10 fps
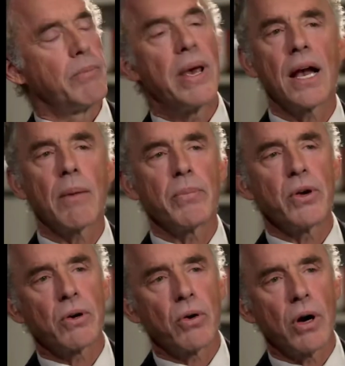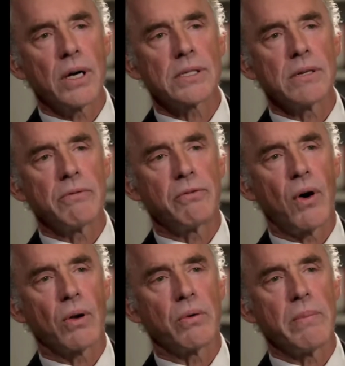Pick up your cross and
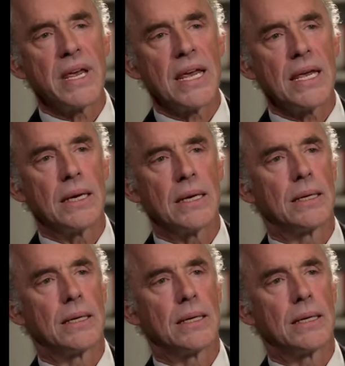follow me.